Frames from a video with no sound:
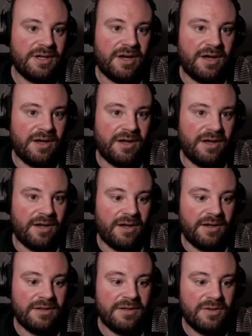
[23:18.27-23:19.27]

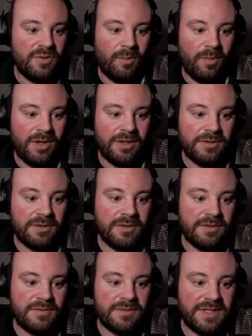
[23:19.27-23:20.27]
are what
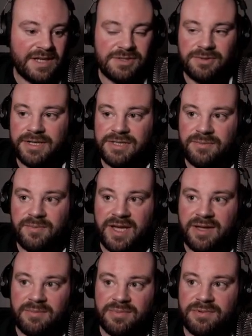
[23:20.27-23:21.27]
saturation
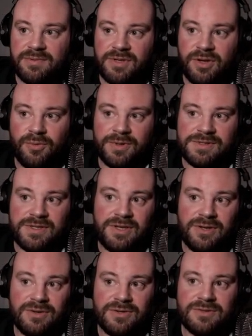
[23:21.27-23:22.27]
map you want to
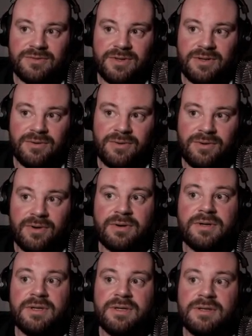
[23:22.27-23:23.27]
use for your
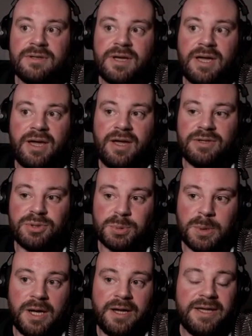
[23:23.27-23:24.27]

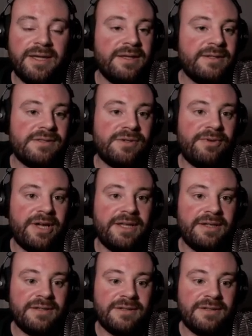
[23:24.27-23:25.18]
dry terrain,